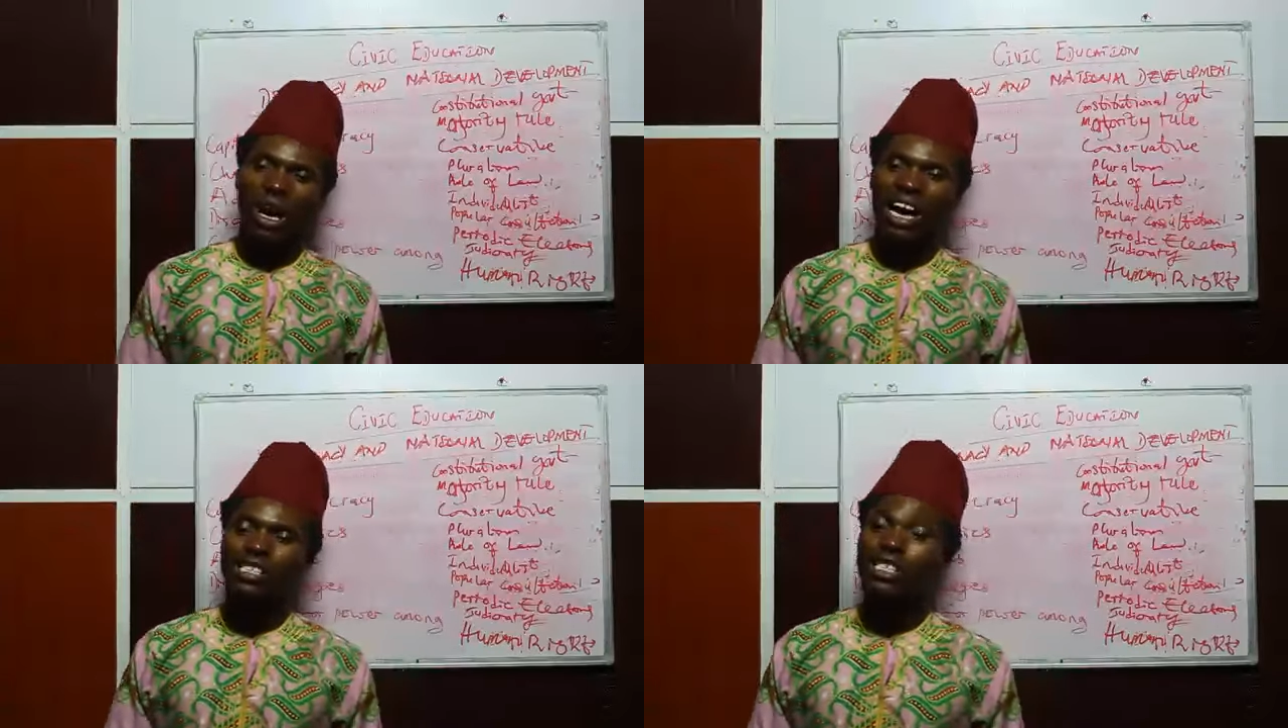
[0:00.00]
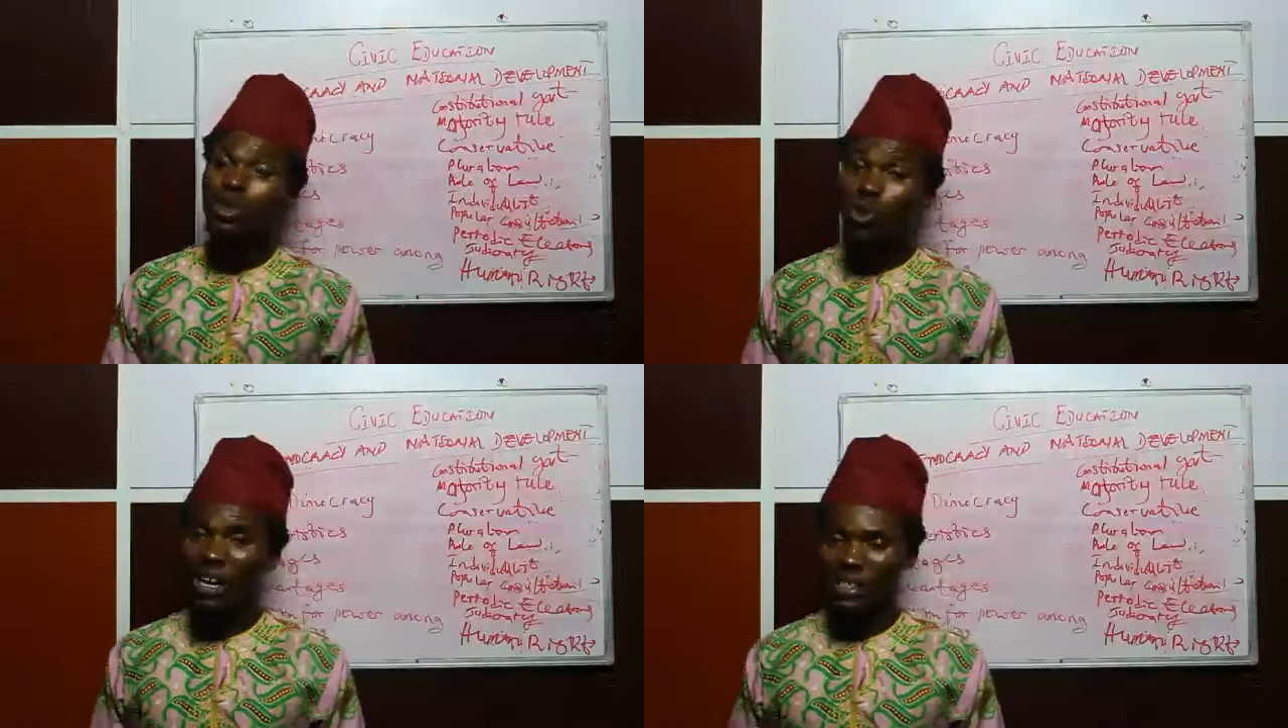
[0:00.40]
and
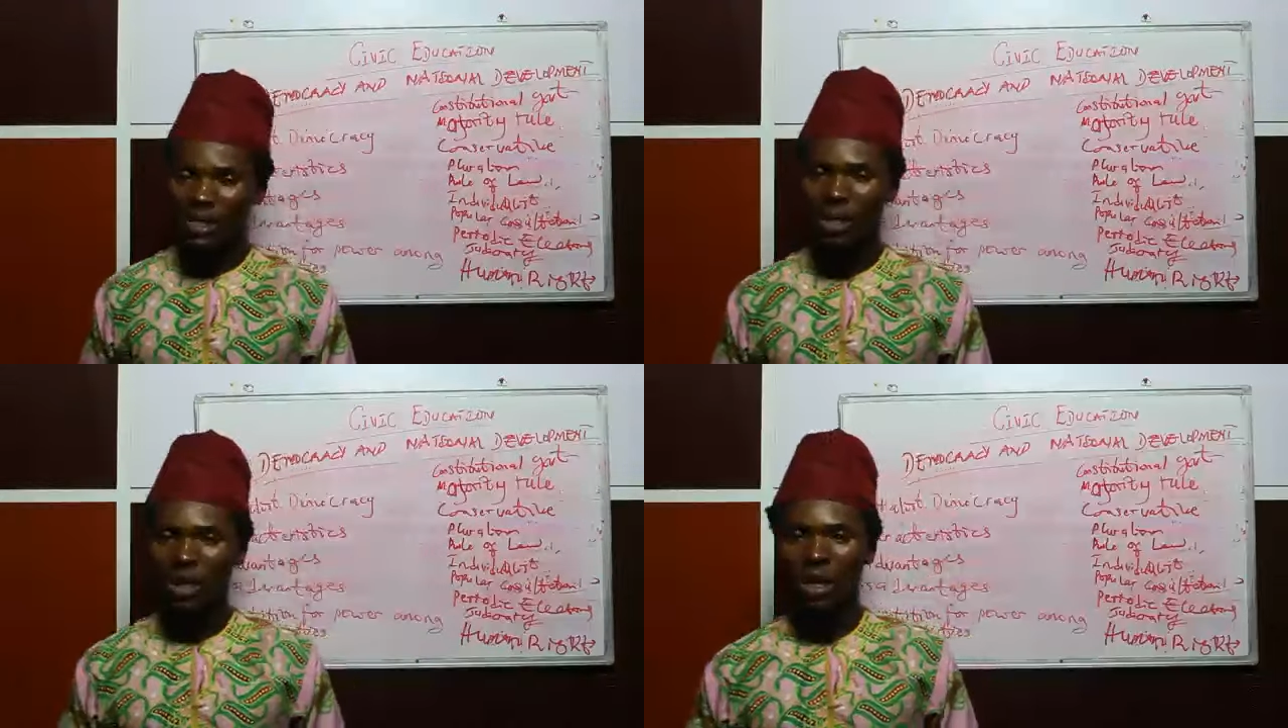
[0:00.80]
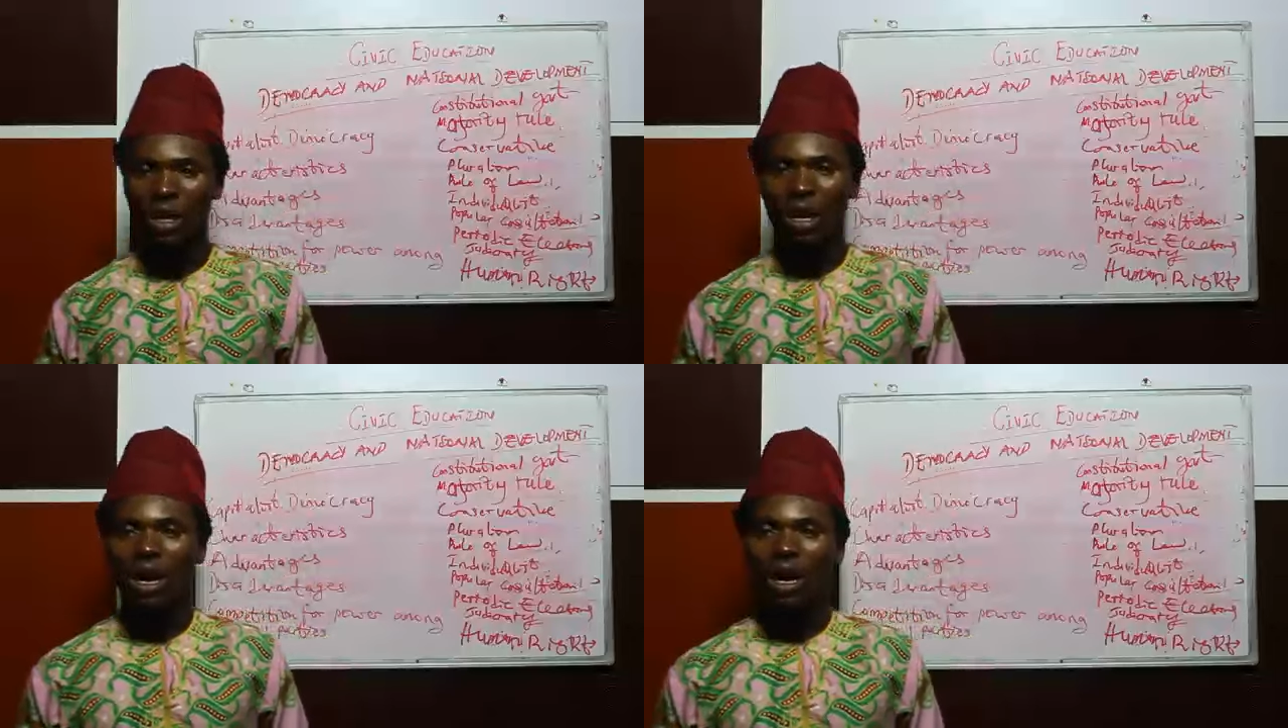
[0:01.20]
sweats
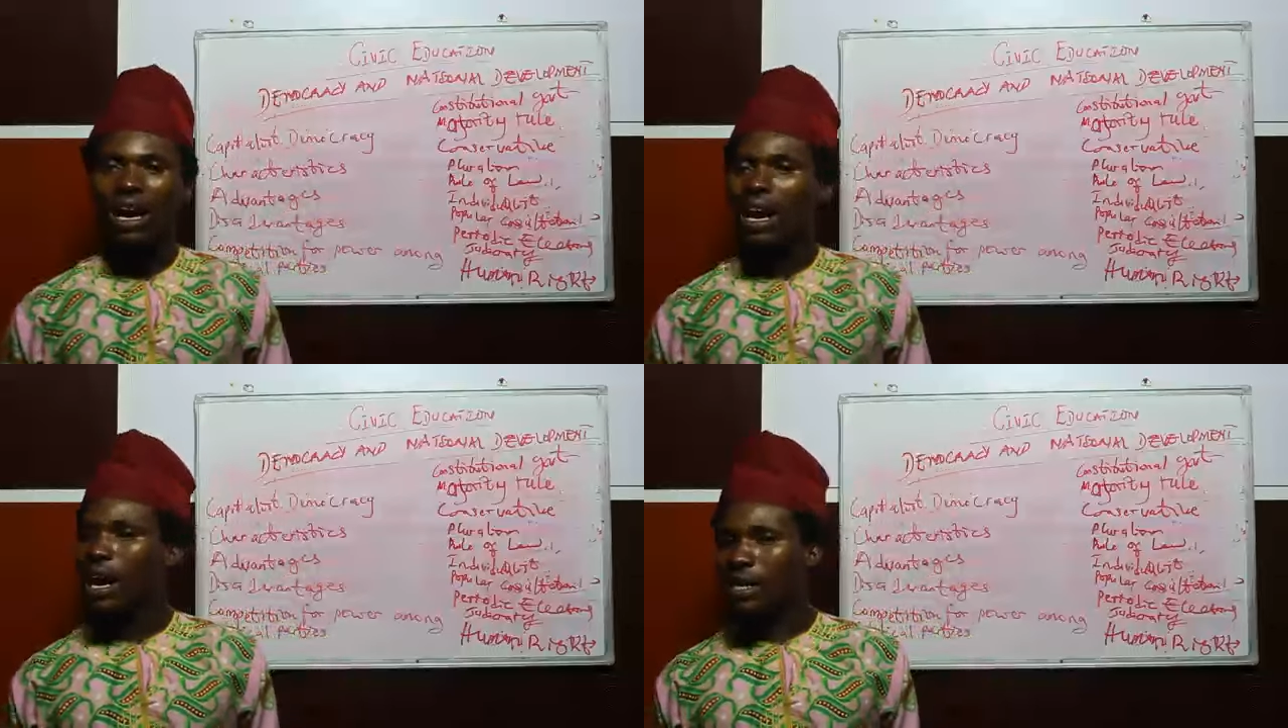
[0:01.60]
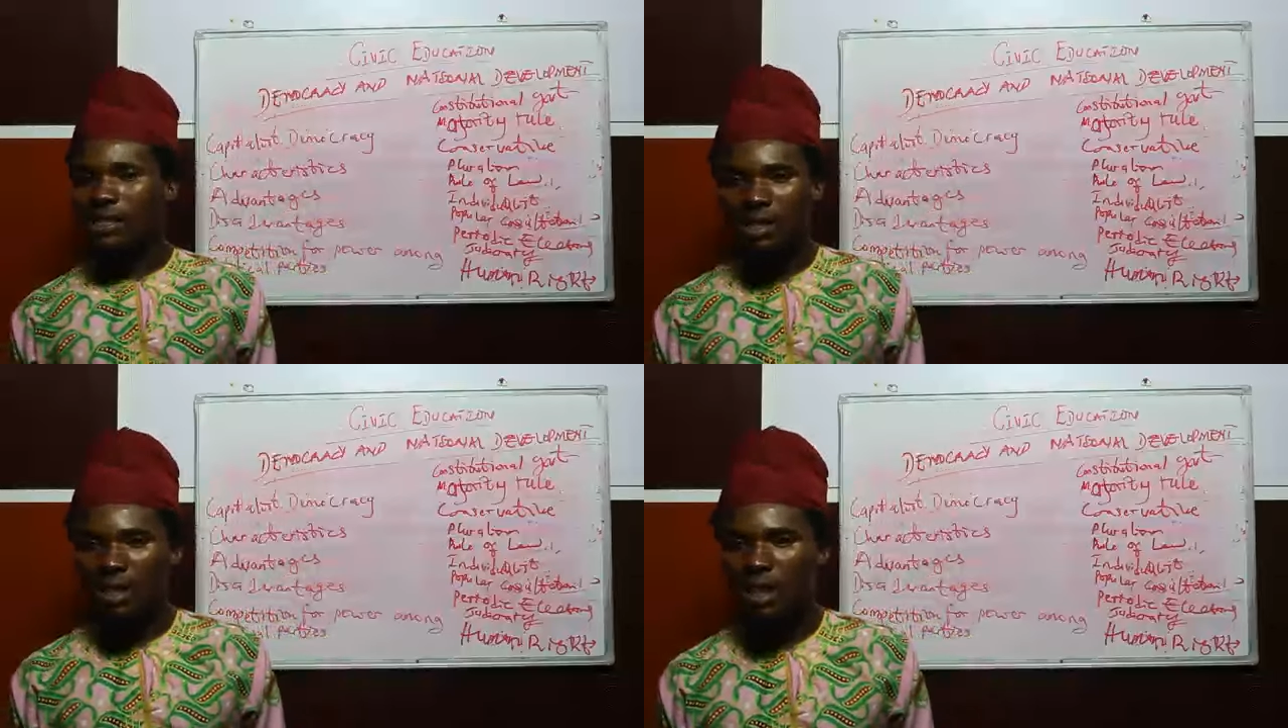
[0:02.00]

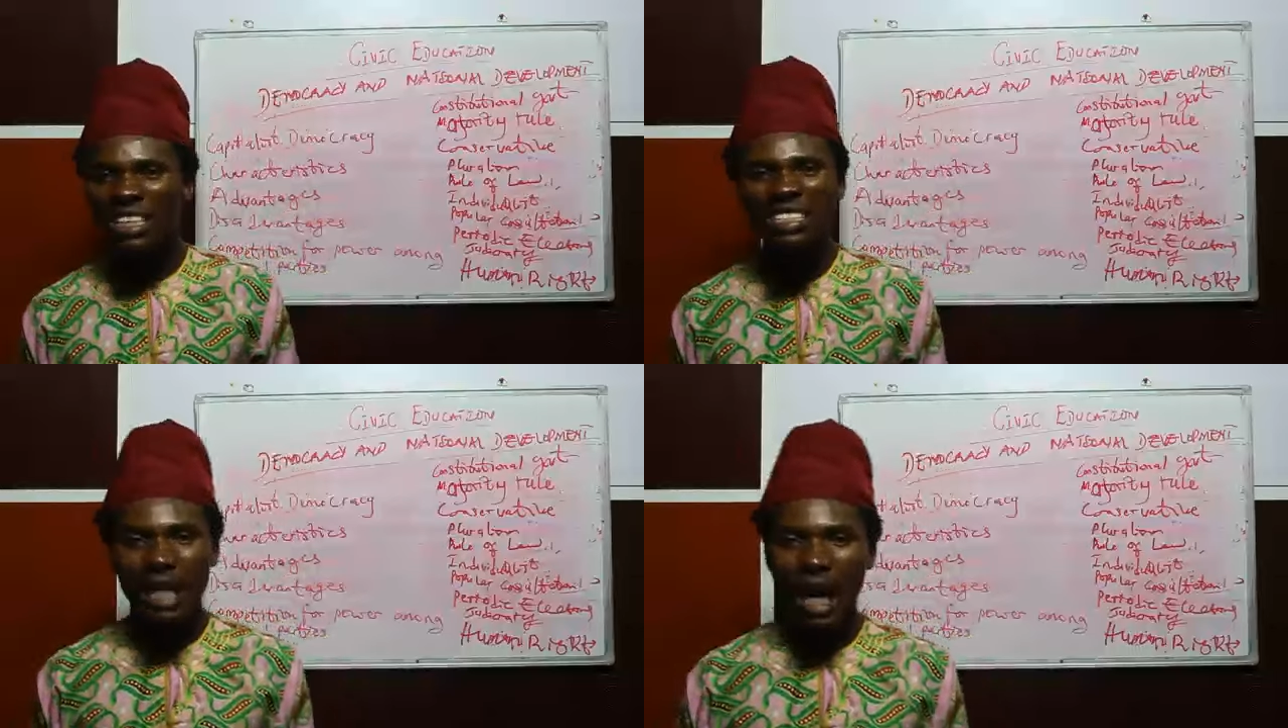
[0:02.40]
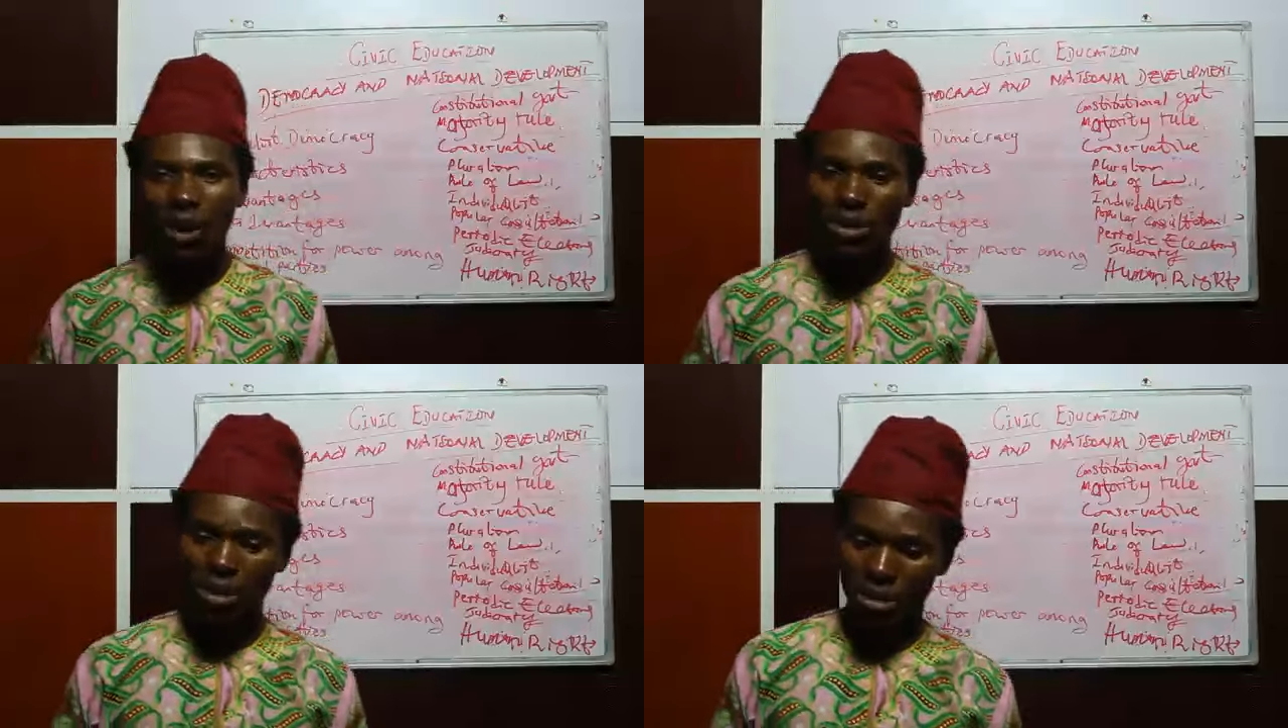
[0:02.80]
earns in
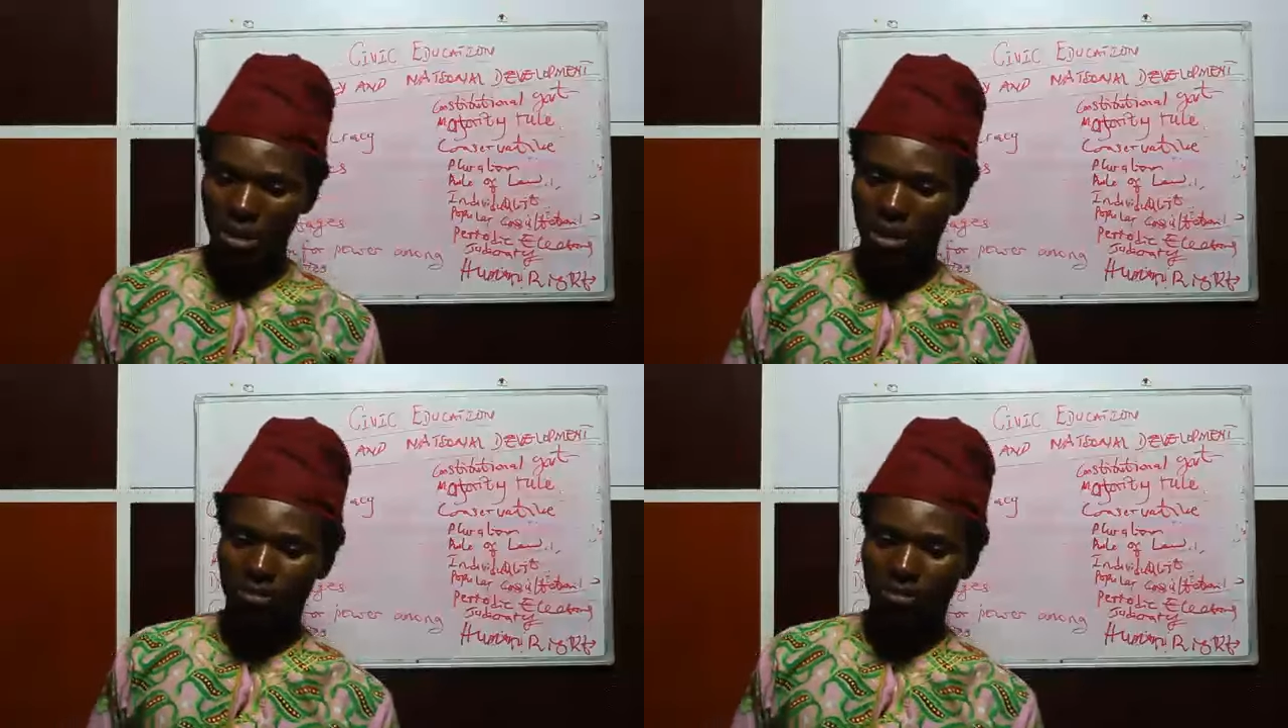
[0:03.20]
thousands.